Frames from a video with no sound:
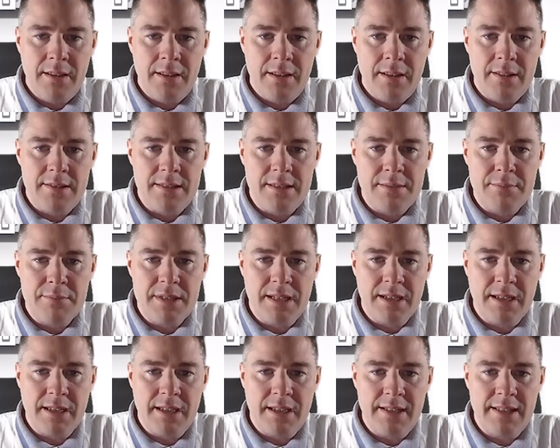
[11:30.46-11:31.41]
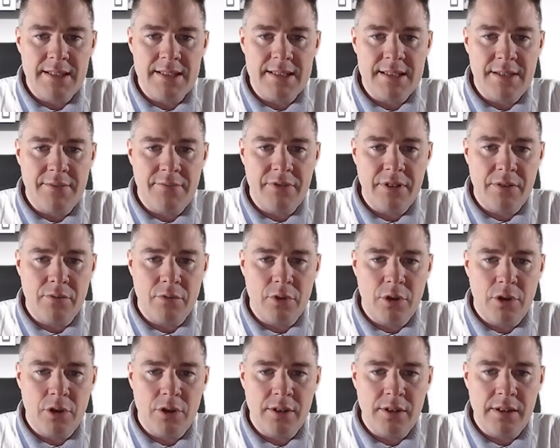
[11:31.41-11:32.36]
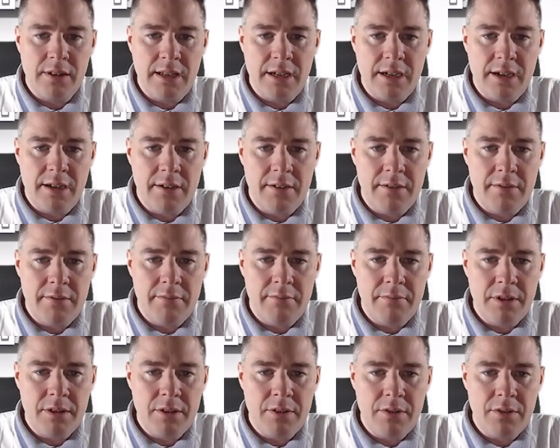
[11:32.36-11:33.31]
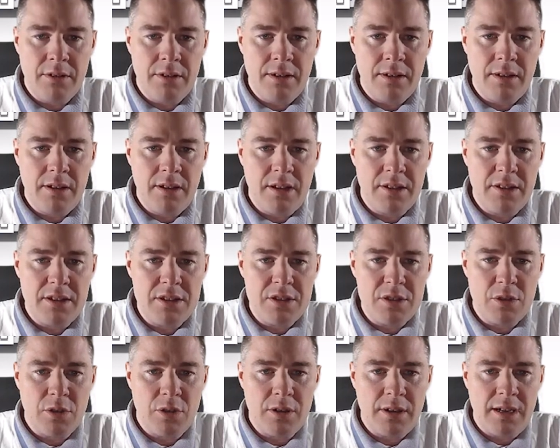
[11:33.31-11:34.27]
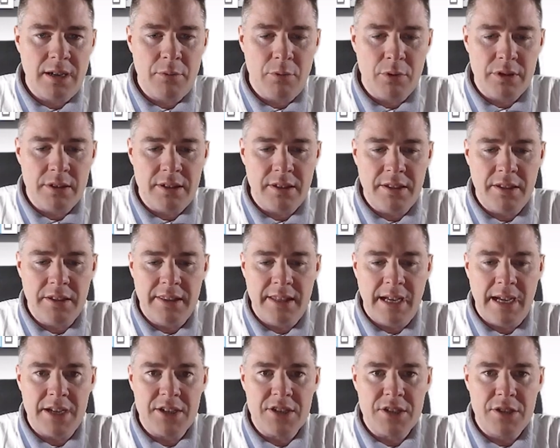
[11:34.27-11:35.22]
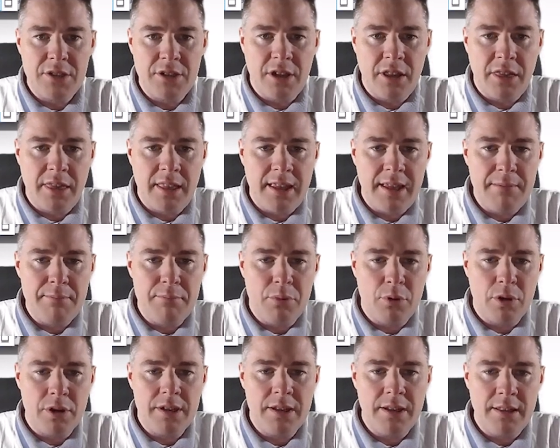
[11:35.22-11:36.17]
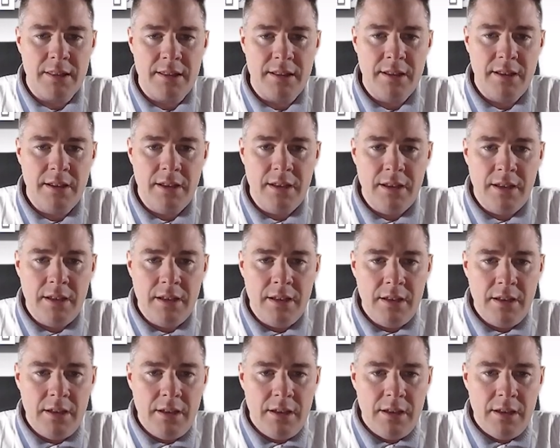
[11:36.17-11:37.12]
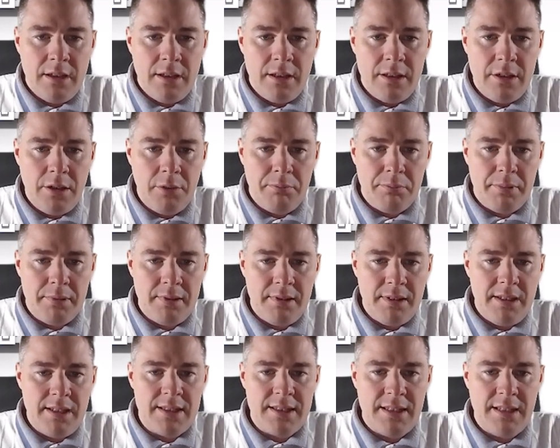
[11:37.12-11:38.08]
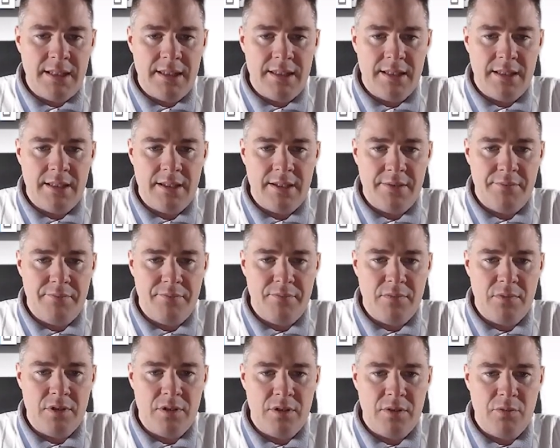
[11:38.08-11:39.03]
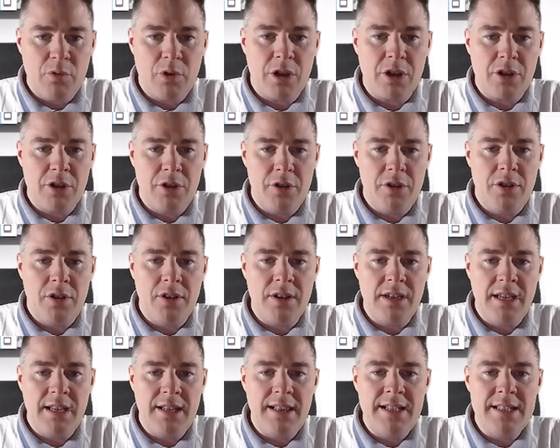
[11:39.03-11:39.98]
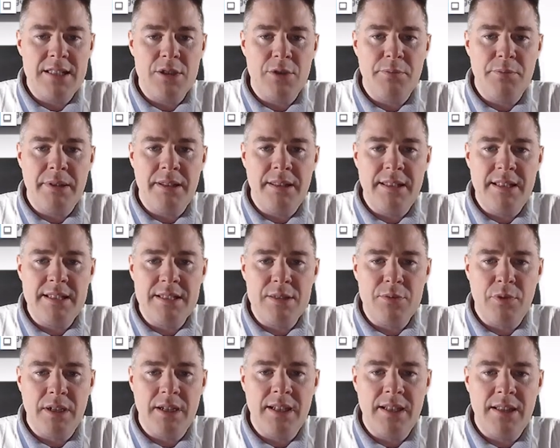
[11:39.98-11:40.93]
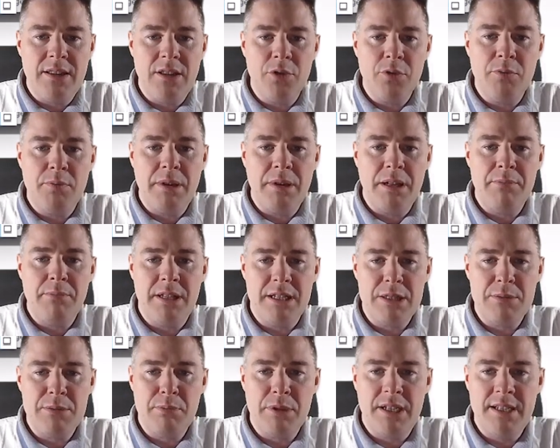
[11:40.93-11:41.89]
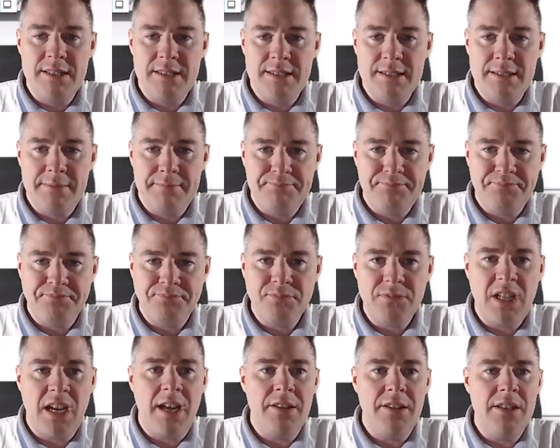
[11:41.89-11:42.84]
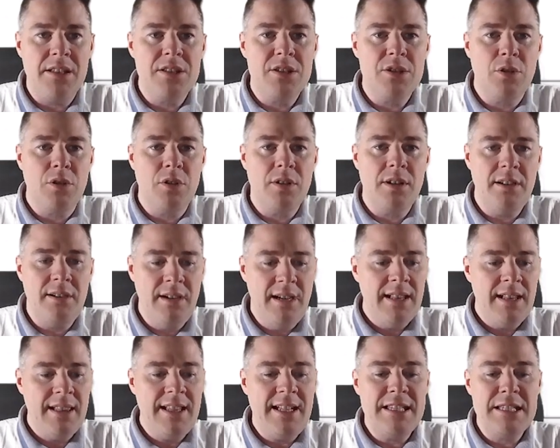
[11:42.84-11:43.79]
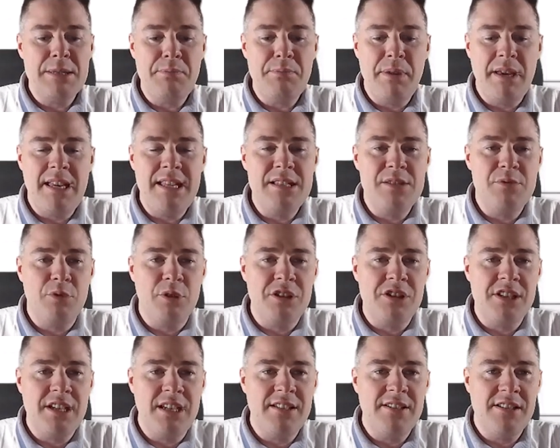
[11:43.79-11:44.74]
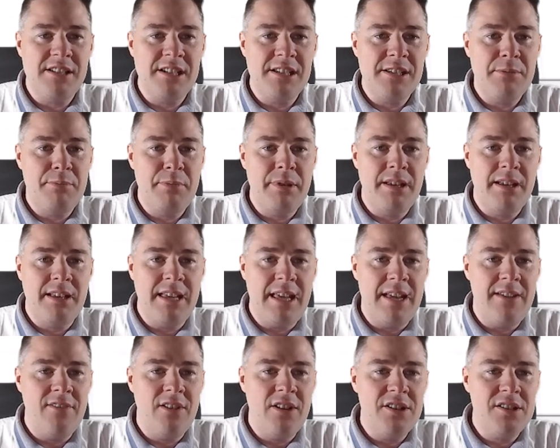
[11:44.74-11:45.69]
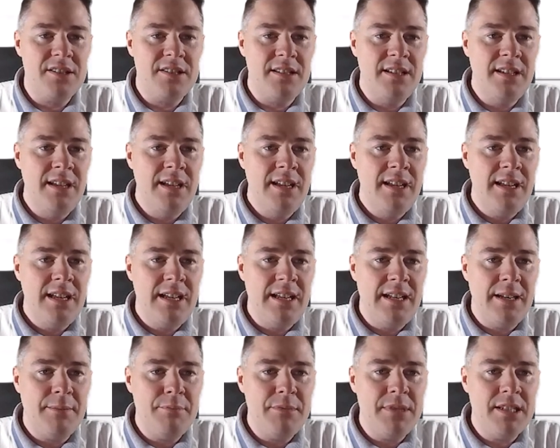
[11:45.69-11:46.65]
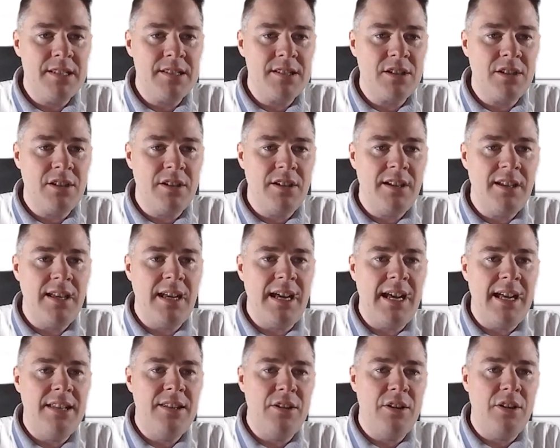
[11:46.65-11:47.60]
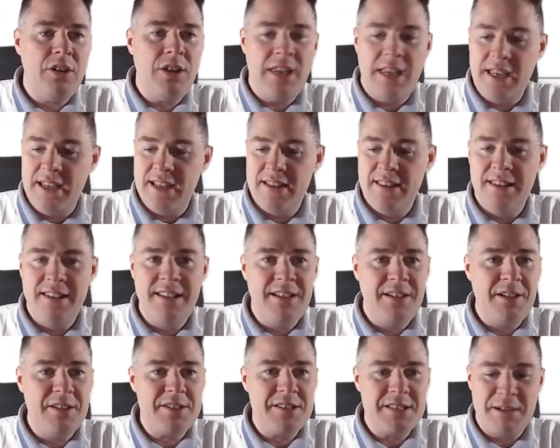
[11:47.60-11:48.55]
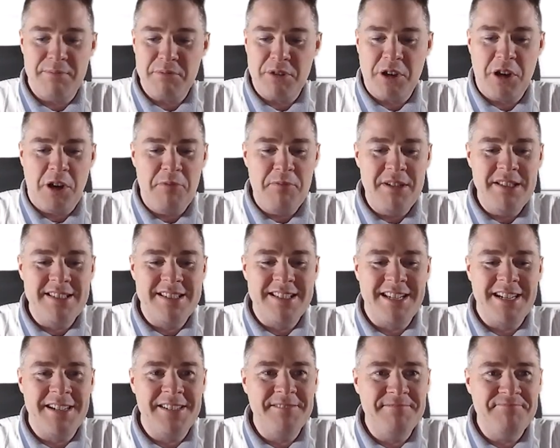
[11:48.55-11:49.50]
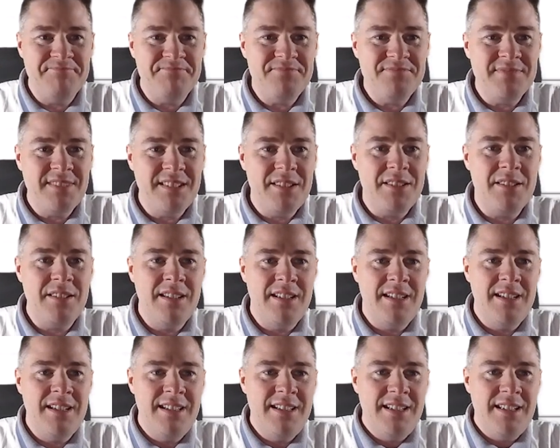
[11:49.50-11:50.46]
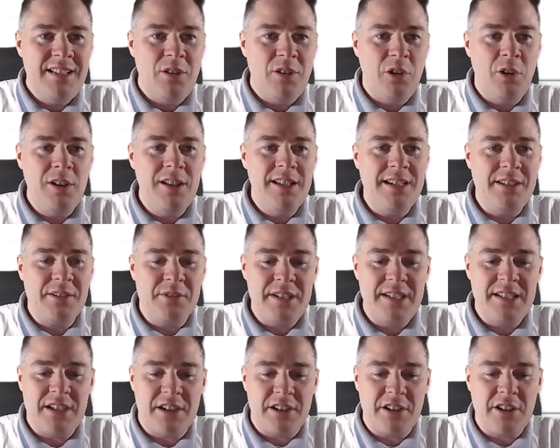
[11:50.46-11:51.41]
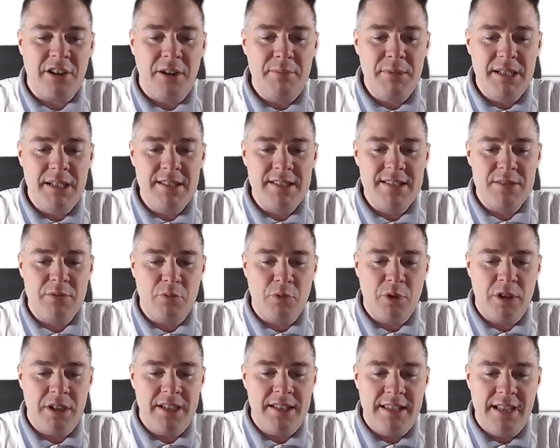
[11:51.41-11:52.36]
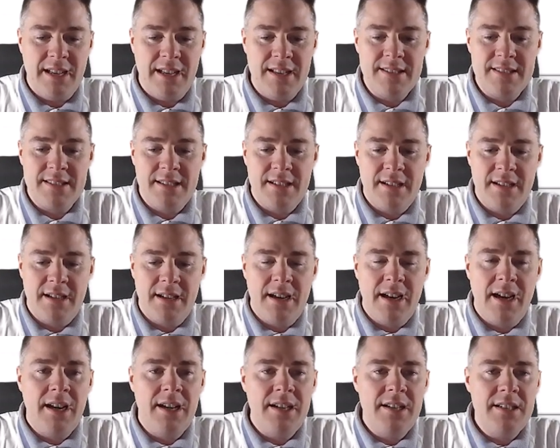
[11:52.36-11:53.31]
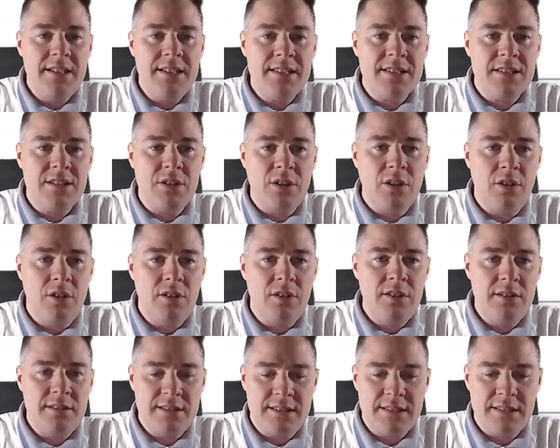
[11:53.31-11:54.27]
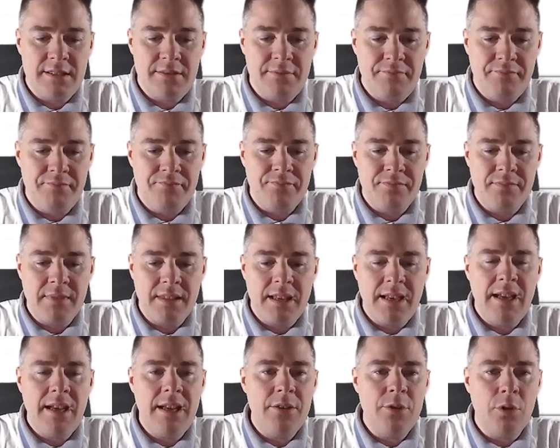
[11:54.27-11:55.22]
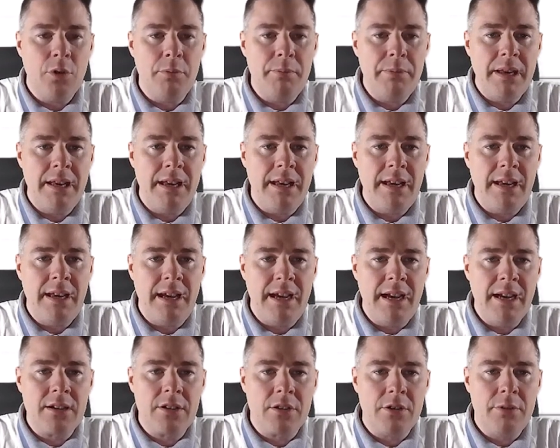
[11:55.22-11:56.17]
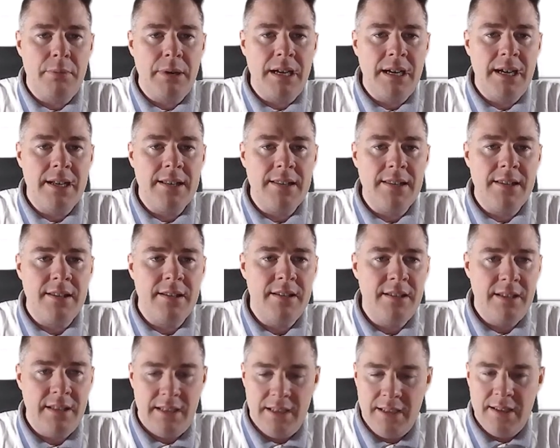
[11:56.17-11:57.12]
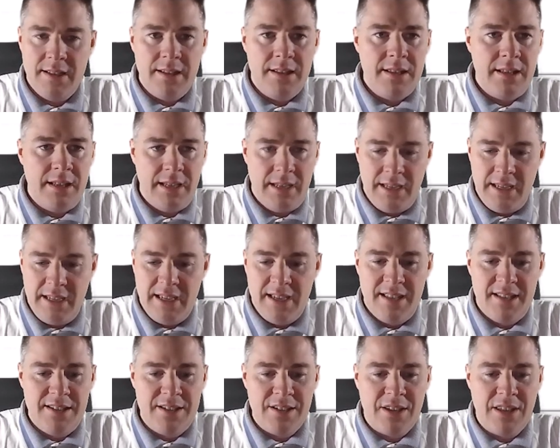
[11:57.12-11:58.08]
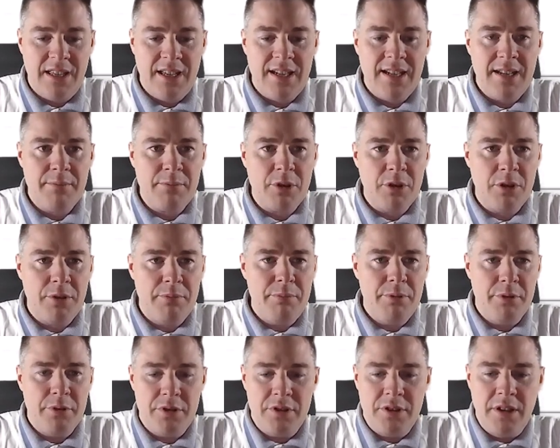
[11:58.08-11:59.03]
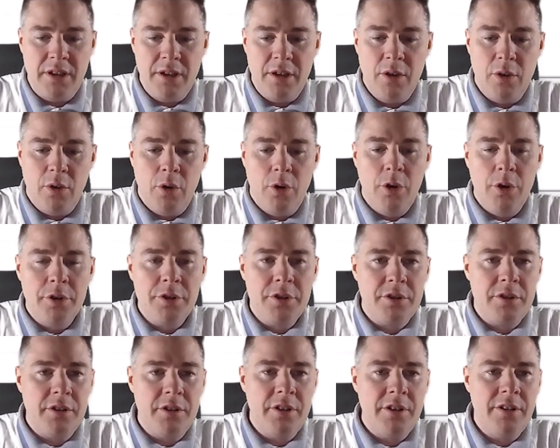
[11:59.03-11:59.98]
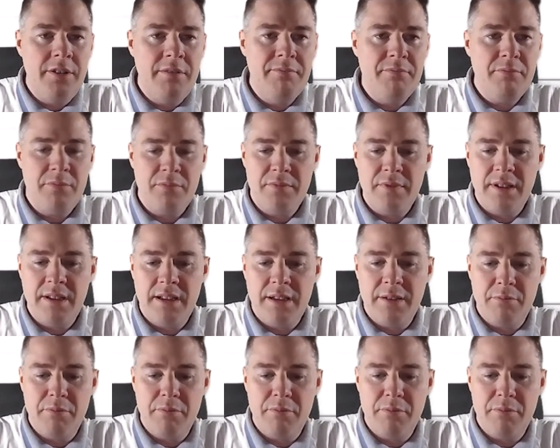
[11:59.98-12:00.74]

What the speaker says: It seems like I did something wrong there on the uninstall. I wanted the dash, nothing important. Nope, it did work good. Okay, let's open this one in Notepad++. The uninstaller. Let's paste what ChatGPT gave us. And I'm just gonna add again some comments here. All in green are comments. What it does, uninstalls Adobe Acrobat. And again, I'm gonna put the author, I'll